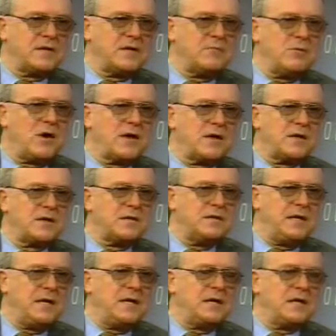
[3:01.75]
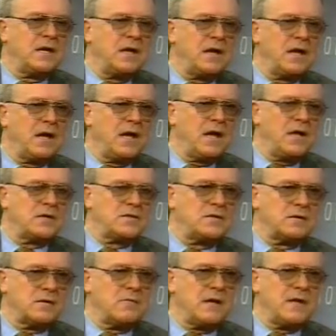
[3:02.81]
a market need. It's
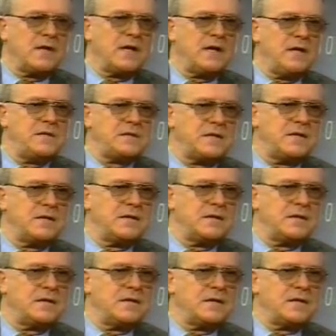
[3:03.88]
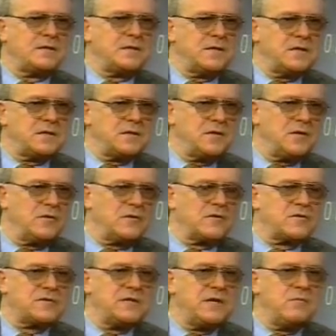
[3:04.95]
not quite that easy as it is in the
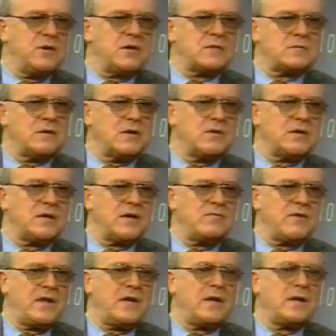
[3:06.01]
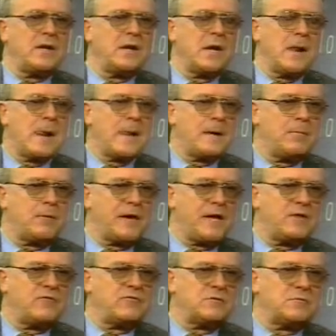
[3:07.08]
North Sea, because we don't have any
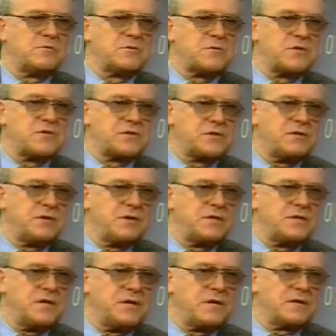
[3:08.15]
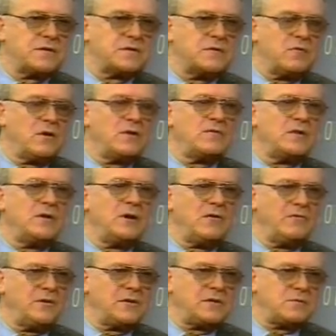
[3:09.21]
platforms with storage here. So one of the
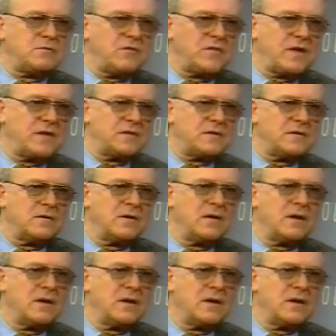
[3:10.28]
novelties we've had to